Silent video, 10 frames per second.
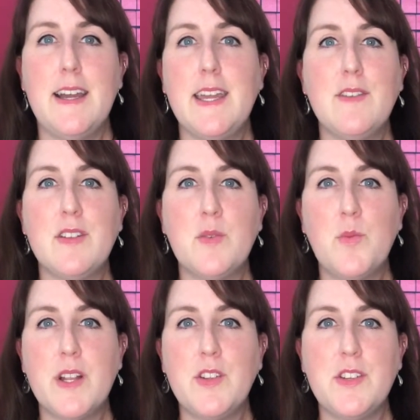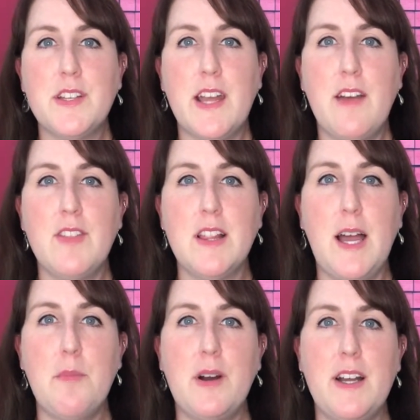even when you didn't have the
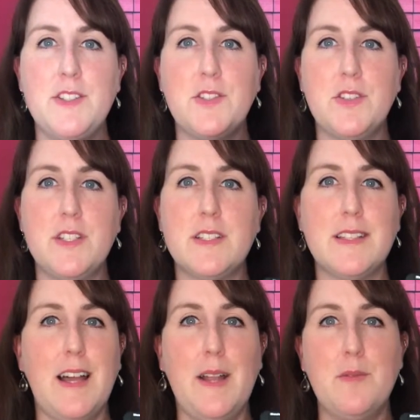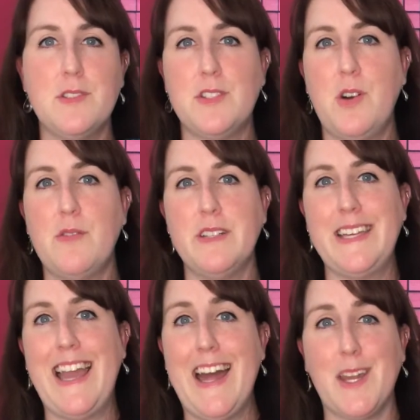light behind you, this light was not
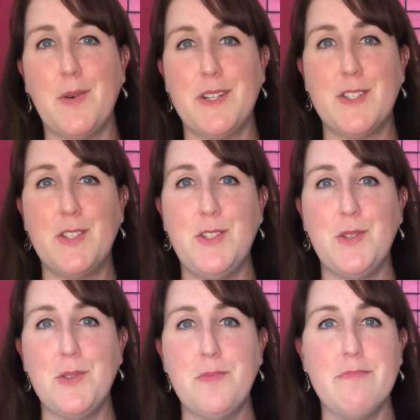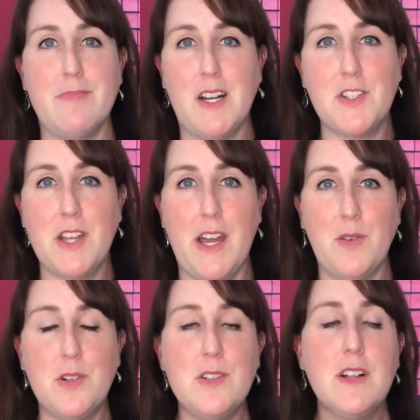really adequate to do much at
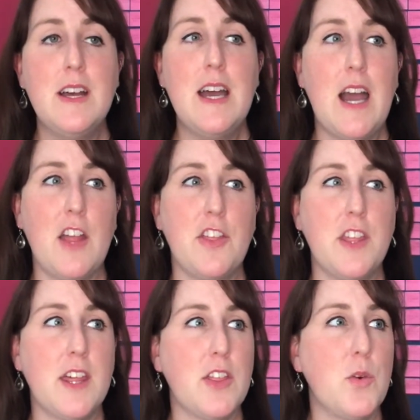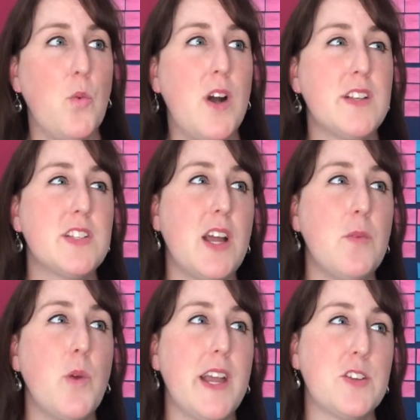all. I think the one
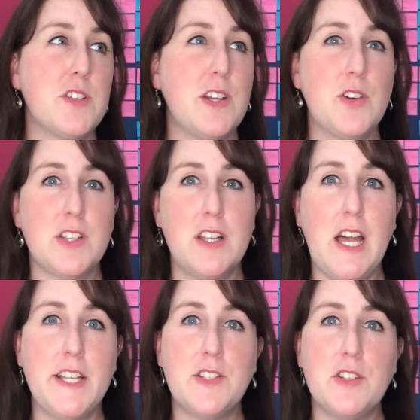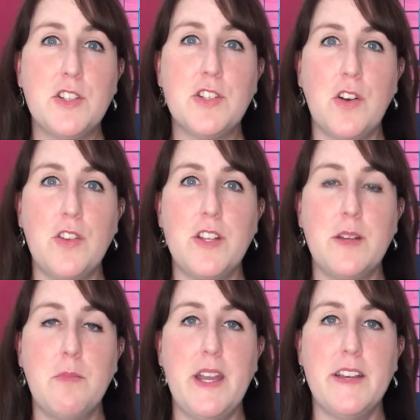time we actually got the light to show that
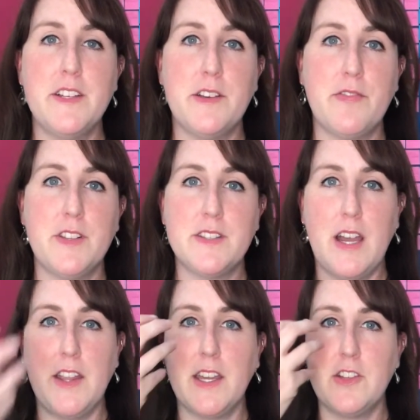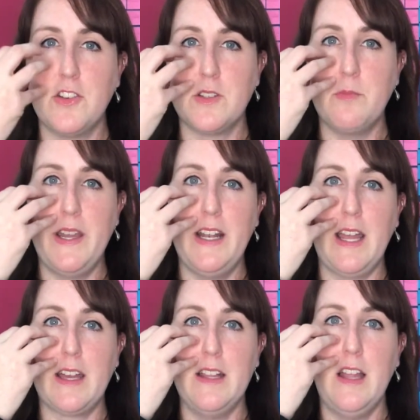it made a difference, I think it just made
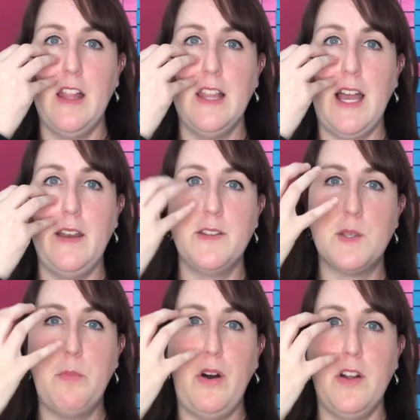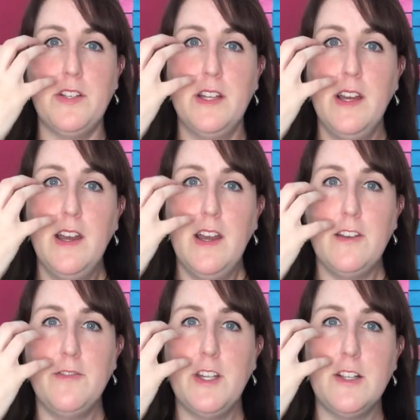like a light spot
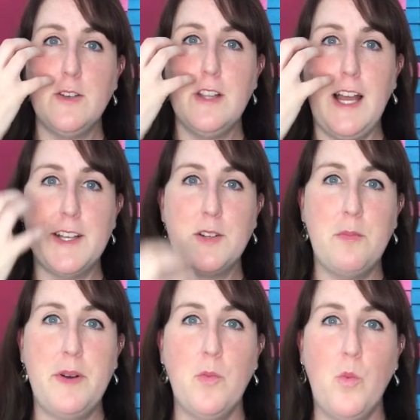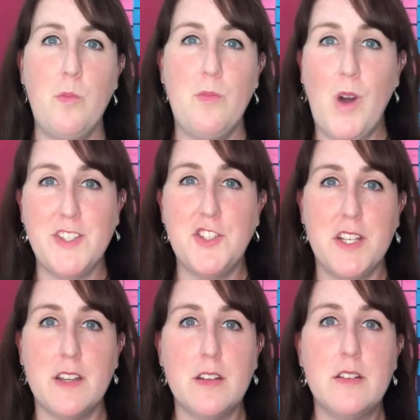of yellow light on one
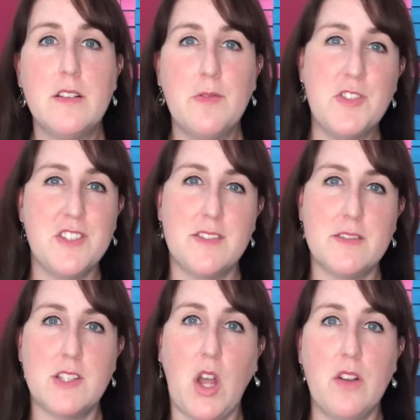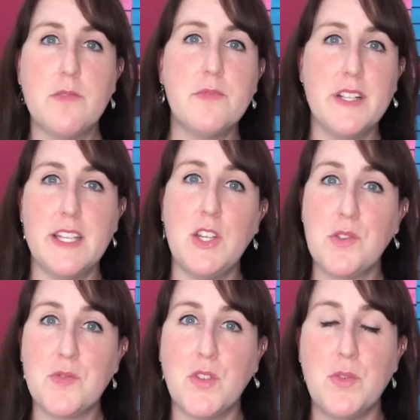cheek, which is not really
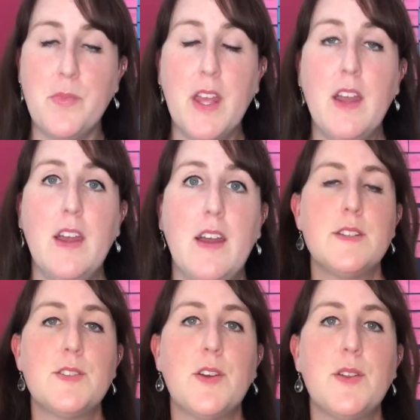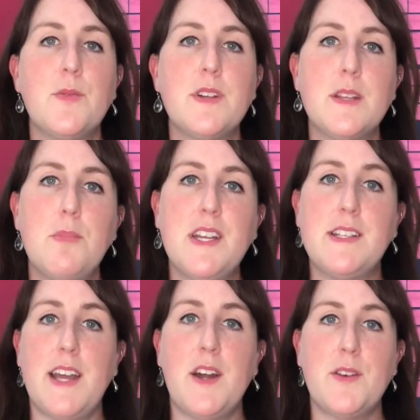useful. So the really big
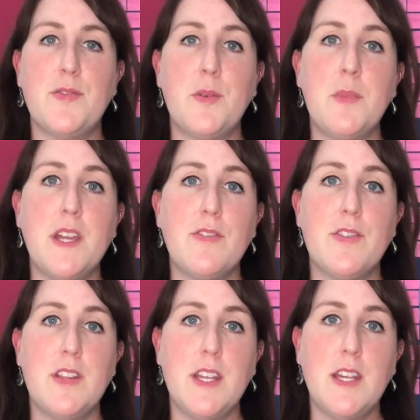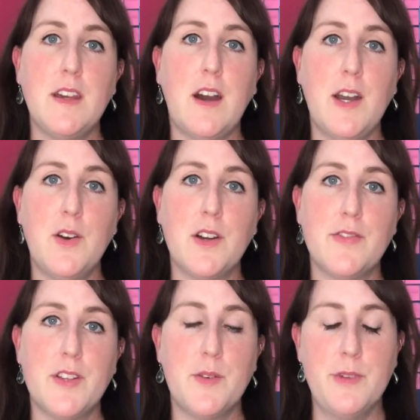downer for me for the
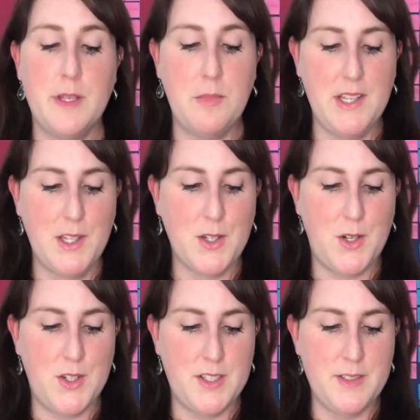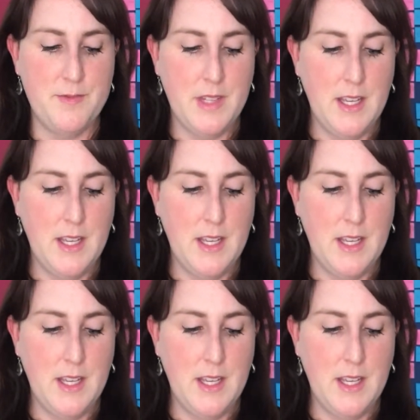iOgrapher, the really big con,